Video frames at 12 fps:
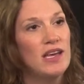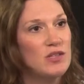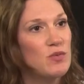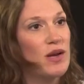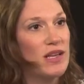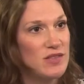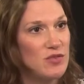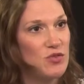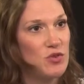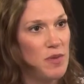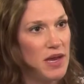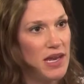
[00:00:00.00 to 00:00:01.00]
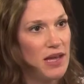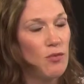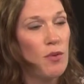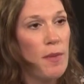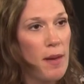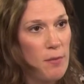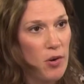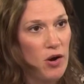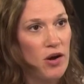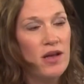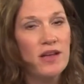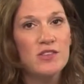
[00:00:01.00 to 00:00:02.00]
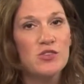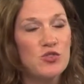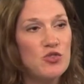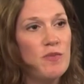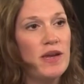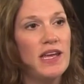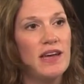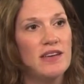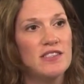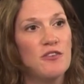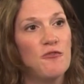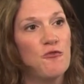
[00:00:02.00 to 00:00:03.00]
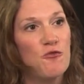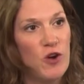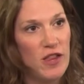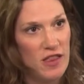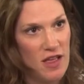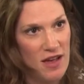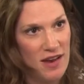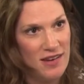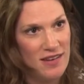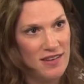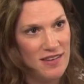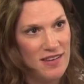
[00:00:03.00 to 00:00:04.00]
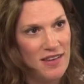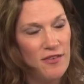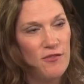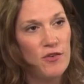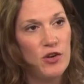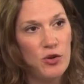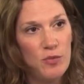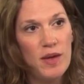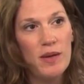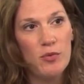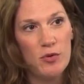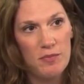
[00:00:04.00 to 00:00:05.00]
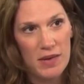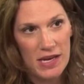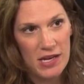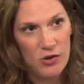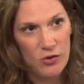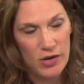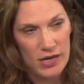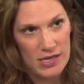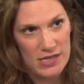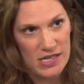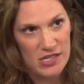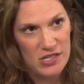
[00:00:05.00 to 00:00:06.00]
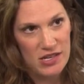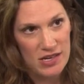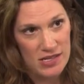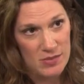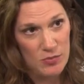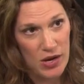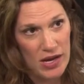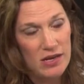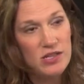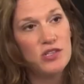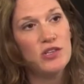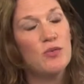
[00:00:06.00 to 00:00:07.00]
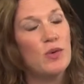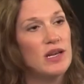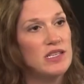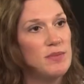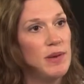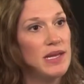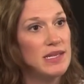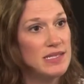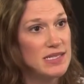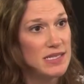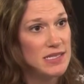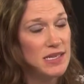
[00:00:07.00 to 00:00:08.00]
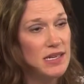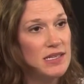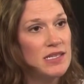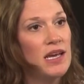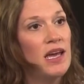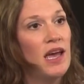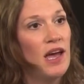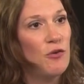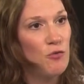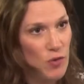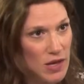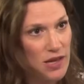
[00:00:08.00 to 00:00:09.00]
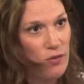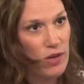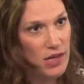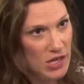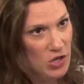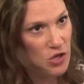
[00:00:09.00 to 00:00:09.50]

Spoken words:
is running social media. Remember, social media is the front line for new people meeting your organization and its brand, so you want it to be consistent and really, really